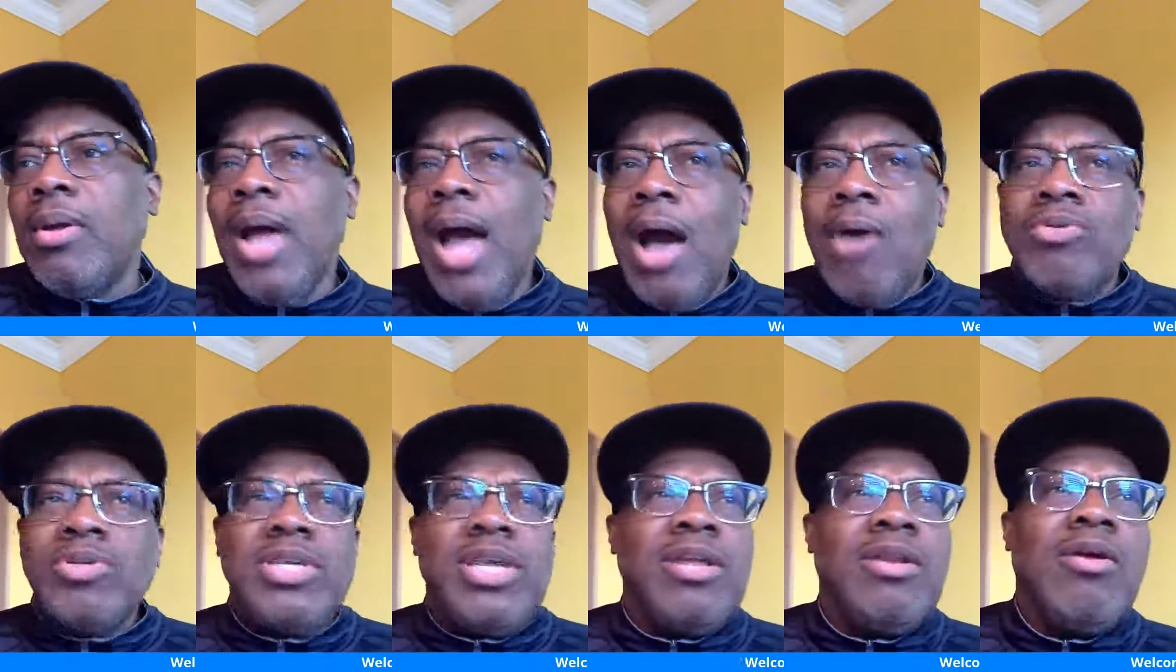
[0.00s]
I
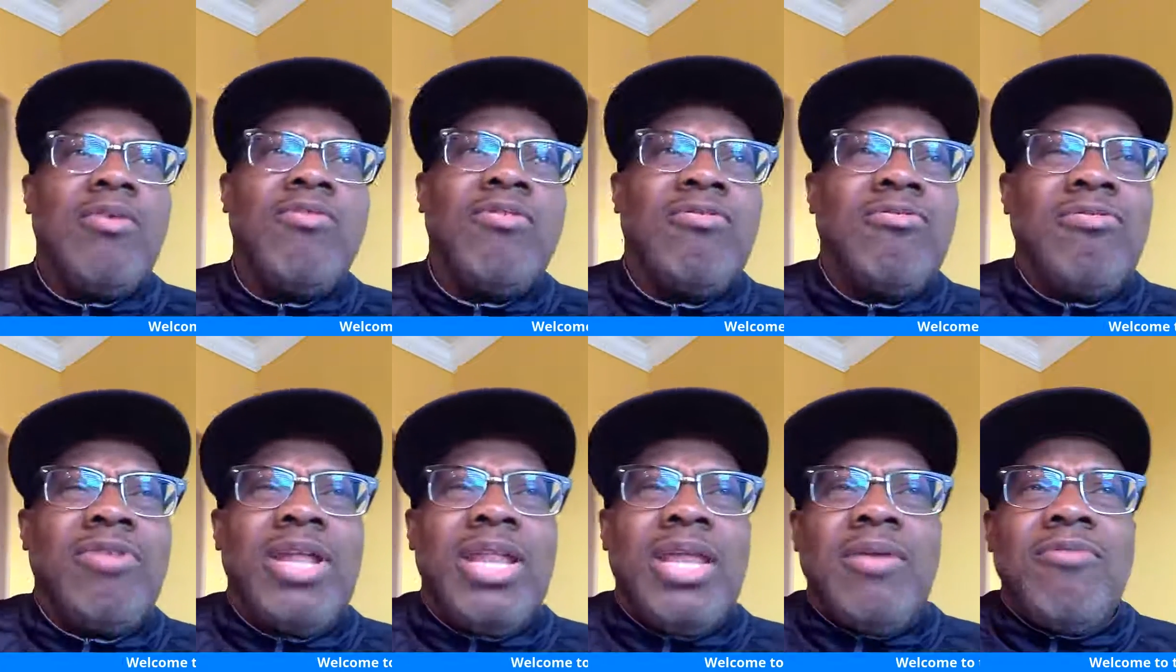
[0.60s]
was getting over a
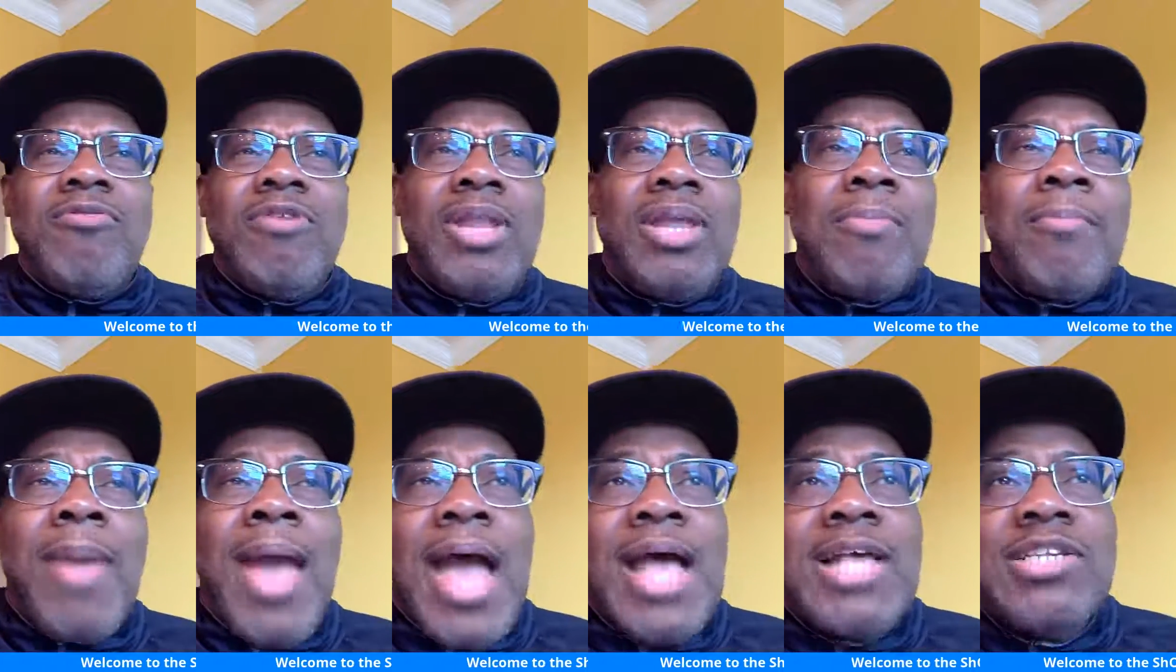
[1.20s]
really, really
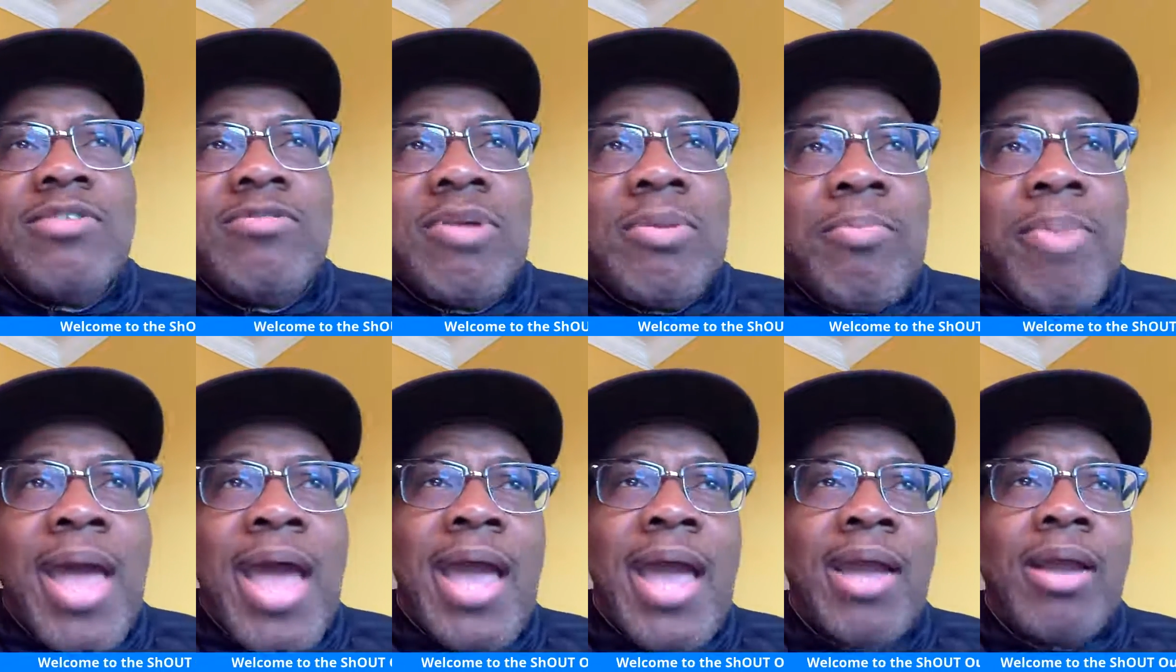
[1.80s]
massively
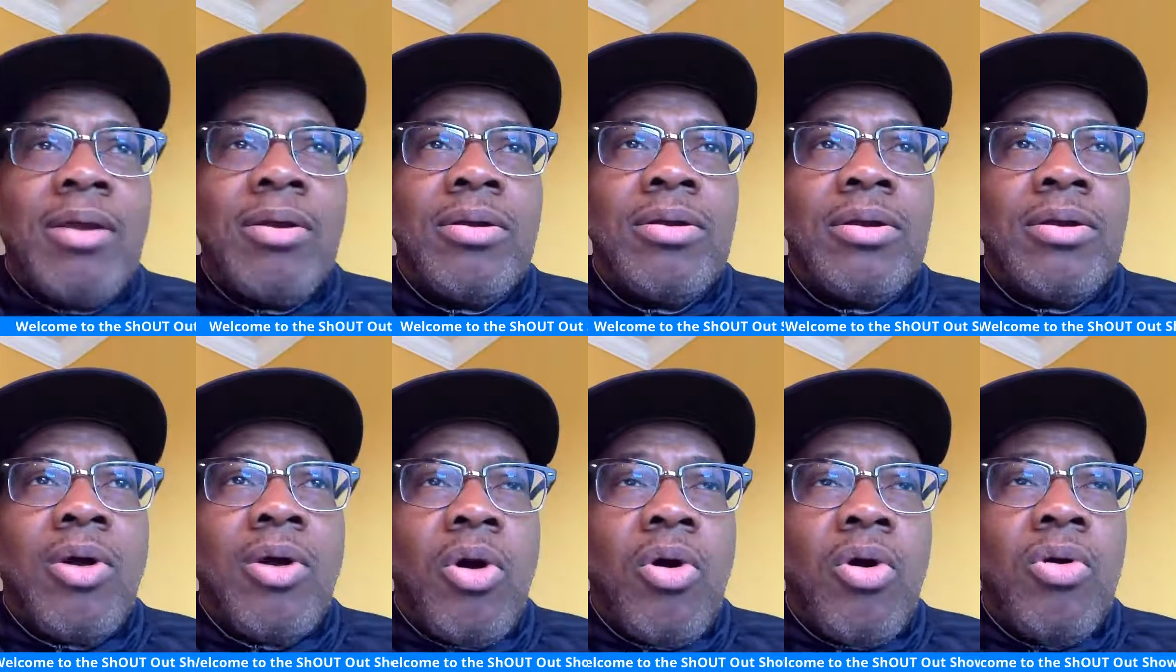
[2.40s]
bad
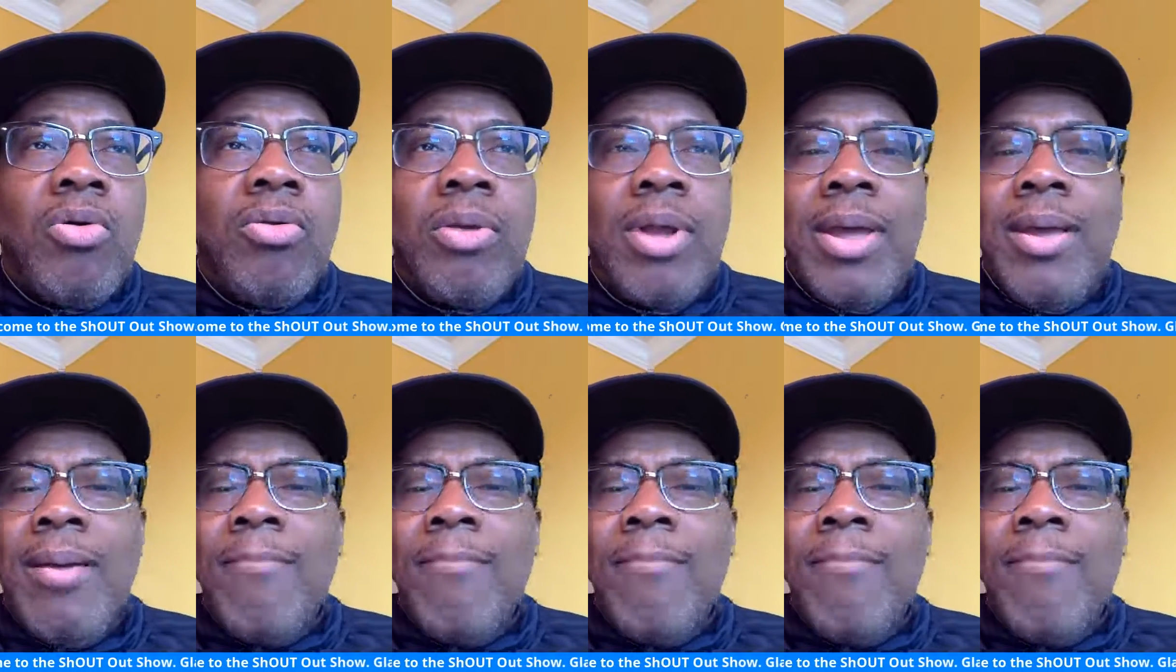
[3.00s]
cough.